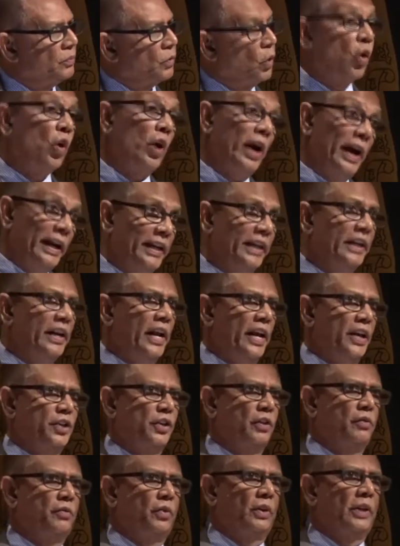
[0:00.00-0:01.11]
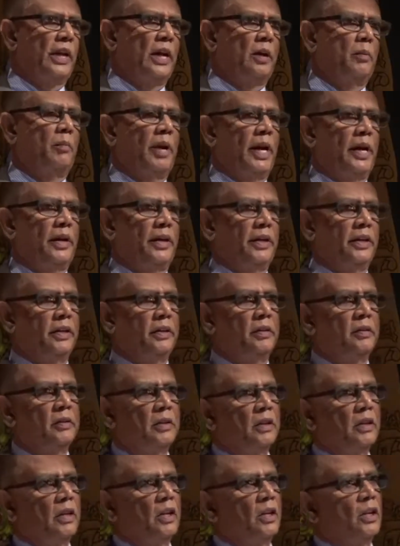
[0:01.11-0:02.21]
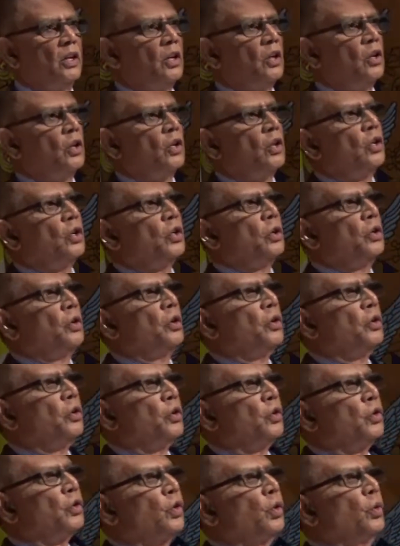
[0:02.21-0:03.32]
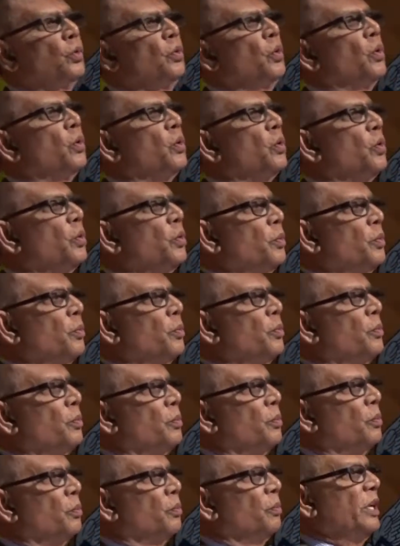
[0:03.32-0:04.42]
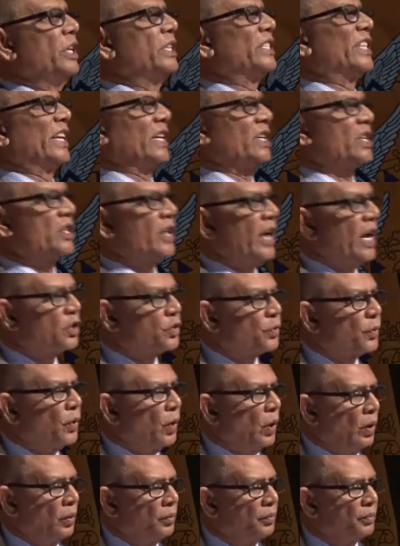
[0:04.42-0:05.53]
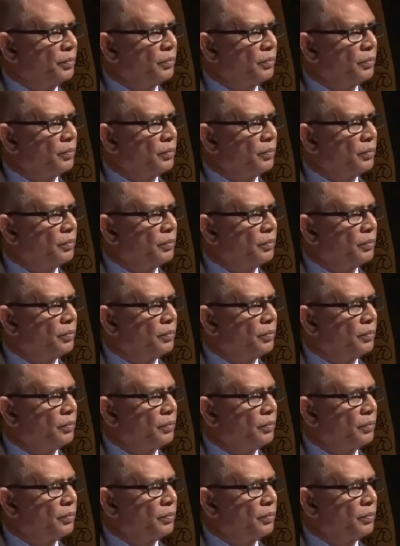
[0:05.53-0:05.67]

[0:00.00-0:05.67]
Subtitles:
or any nation for that matter, to be successful?